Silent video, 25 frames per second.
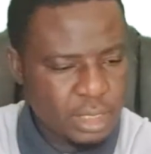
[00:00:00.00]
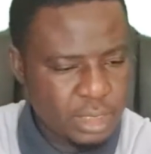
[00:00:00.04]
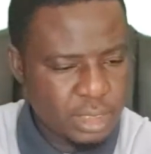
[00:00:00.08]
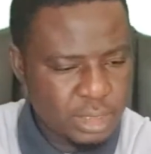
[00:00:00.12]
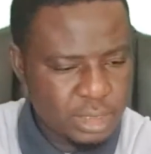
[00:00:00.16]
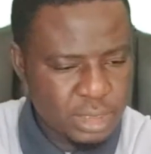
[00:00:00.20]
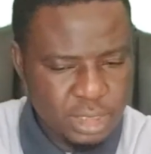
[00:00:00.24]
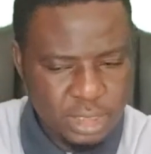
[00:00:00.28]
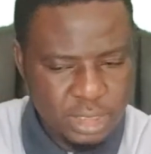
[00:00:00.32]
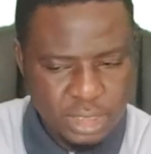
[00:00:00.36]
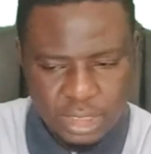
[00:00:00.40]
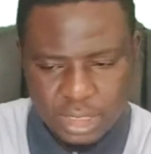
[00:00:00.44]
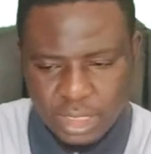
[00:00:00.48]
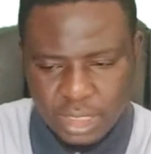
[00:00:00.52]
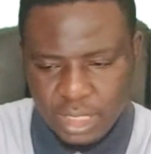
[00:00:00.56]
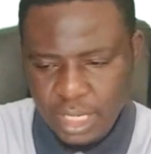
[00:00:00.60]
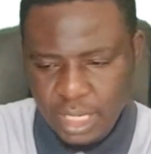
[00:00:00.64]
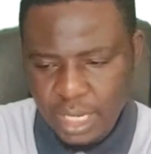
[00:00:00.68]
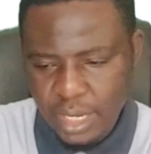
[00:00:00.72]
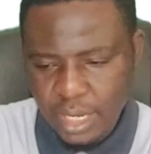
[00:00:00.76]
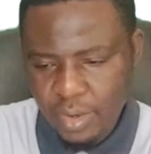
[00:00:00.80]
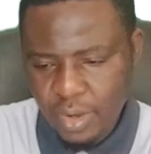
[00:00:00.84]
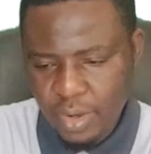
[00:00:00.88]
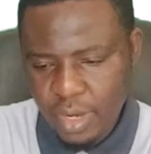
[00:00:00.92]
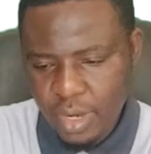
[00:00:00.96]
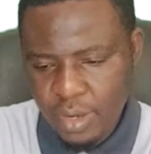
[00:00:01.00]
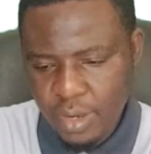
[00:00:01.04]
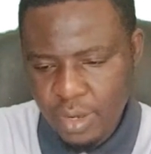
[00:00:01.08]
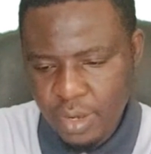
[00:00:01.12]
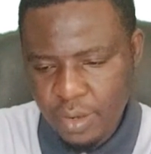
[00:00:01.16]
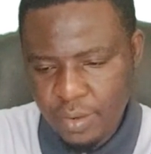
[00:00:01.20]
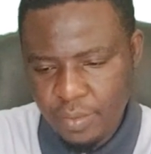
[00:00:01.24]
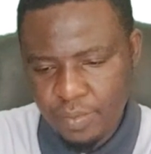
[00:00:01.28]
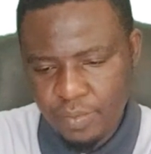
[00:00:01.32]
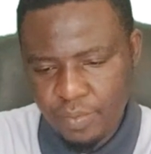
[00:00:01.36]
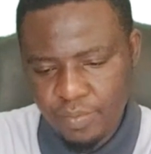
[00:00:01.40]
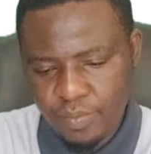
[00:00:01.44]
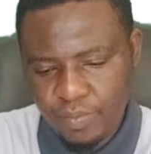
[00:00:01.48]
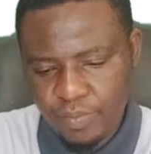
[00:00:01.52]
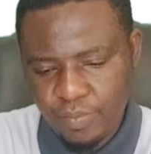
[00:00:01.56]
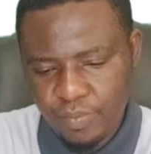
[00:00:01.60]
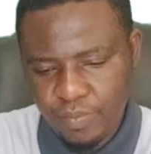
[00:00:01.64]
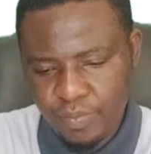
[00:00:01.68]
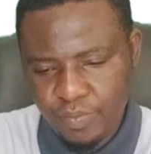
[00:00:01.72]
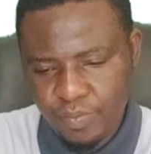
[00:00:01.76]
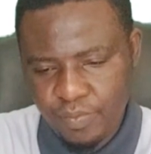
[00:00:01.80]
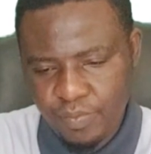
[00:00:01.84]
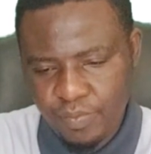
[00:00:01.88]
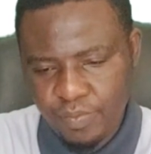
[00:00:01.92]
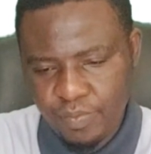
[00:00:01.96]
Is this in naira?
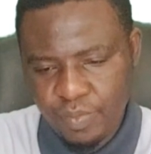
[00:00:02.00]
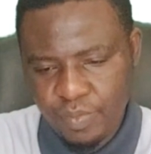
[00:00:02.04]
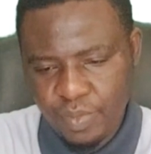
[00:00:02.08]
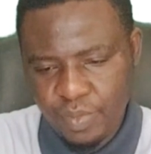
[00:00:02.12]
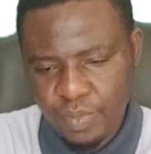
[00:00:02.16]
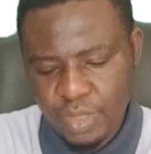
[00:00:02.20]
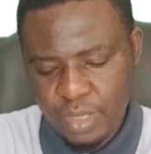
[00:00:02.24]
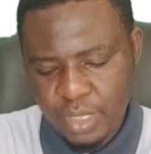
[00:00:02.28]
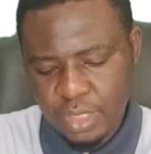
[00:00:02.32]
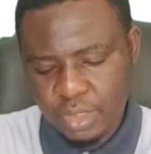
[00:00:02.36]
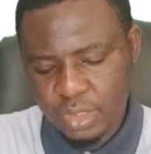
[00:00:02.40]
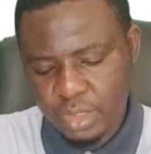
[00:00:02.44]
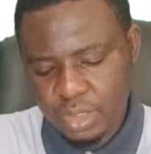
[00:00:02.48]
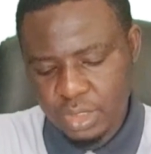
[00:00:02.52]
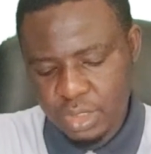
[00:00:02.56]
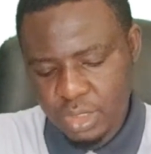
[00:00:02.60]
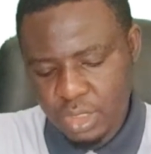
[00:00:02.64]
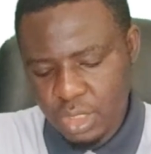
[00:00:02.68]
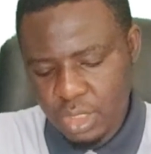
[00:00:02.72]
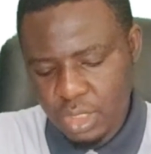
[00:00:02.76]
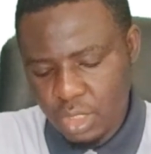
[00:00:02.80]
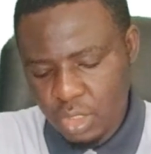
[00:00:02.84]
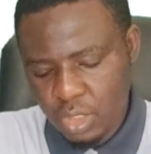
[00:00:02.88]
Yes.